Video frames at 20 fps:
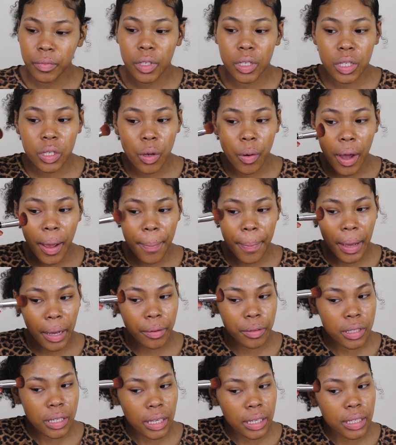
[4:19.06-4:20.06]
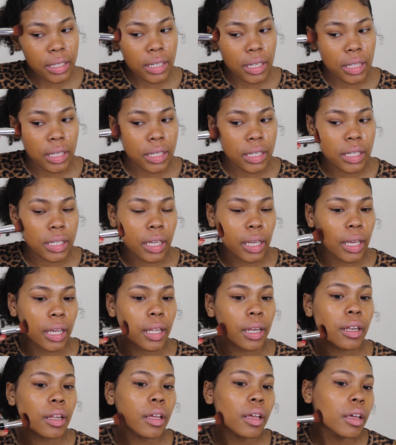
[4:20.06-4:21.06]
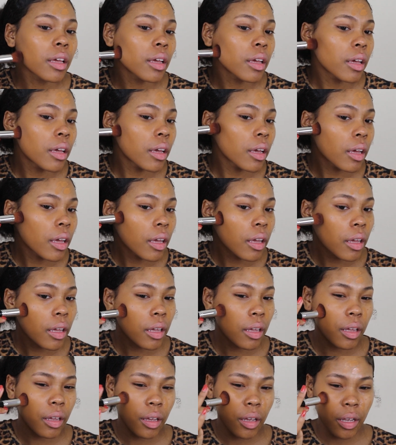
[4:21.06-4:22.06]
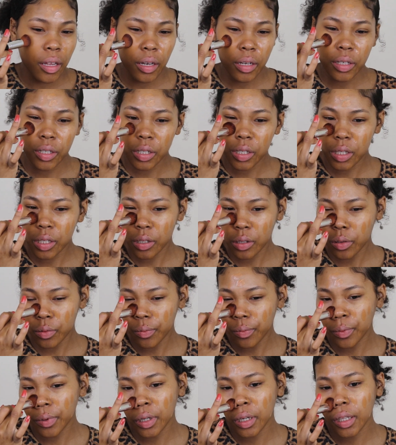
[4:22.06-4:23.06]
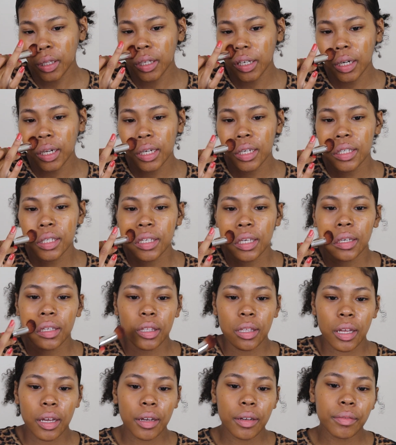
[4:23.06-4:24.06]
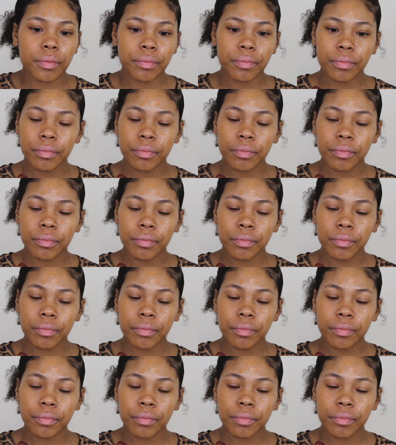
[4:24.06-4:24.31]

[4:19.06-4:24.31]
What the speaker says: So I pounce it into the skin and it just looks really nice like that.